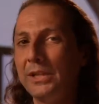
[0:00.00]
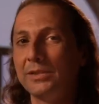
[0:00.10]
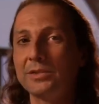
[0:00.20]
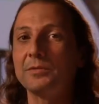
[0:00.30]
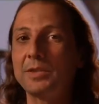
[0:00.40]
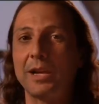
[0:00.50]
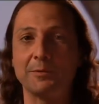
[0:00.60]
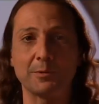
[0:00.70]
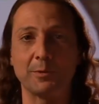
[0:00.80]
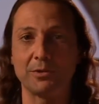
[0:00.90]
billions of
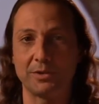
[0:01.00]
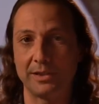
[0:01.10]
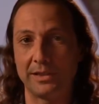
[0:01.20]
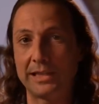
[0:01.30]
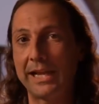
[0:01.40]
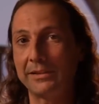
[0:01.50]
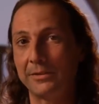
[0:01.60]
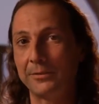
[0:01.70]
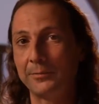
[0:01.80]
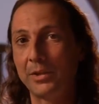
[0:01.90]
times smaller than an
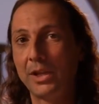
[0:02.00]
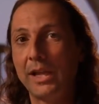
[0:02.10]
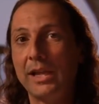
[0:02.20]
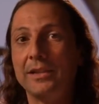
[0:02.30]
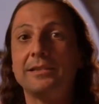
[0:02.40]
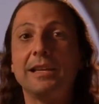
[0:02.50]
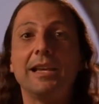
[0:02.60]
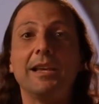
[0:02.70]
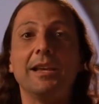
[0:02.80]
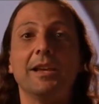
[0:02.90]
atom,
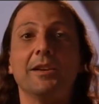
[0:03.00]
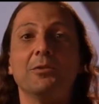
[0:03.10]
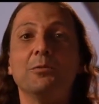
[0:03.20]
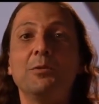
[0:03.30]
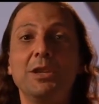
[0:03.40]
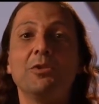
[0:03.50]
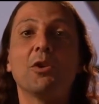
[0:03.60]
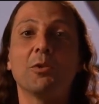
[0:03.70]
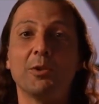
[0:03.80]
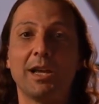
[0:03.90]
they
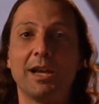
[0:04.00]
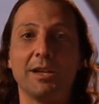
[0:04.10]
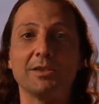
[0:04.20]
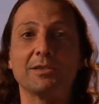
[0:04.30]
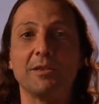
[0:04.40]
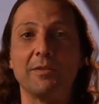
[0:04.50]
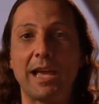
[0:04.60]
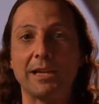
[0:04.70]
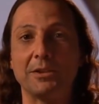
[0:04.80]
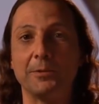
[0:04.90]
renormalized
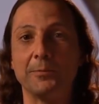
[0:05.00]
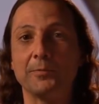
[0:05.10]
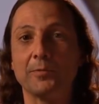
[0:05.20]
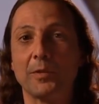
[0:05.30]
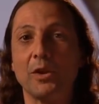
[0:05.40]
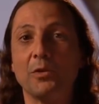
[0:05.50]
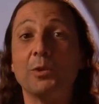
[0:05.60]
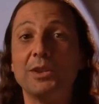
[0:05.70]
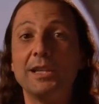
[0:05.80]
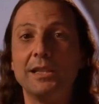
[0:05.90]
the vacuum.
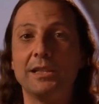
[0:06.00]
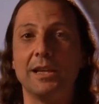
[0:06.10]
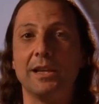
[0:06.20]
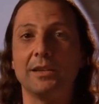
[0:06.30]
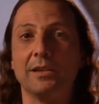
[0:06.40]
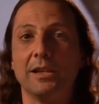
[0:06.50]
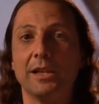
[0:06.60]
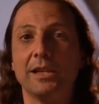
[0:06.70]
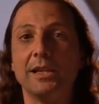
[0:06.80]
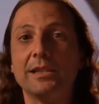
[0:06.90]
What they
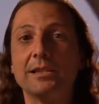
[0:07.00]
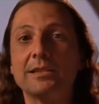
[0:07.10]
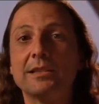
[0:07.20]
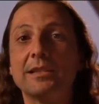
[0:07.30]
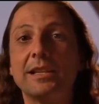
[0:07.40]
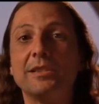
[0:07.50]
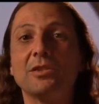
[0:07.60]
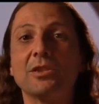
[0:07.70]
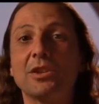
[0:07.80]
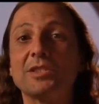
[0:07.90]
did is
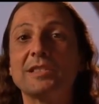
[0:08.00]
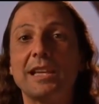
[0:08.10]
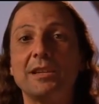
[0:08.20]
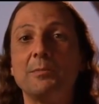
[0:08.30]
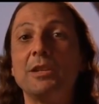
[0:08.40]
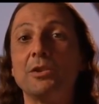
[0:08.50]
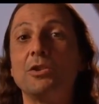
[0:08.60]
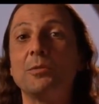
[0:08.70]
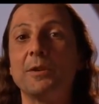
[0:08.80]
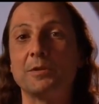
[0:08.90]
they took a
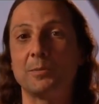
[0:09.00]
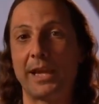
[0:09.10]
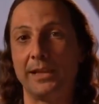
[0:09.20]
centimeter cube of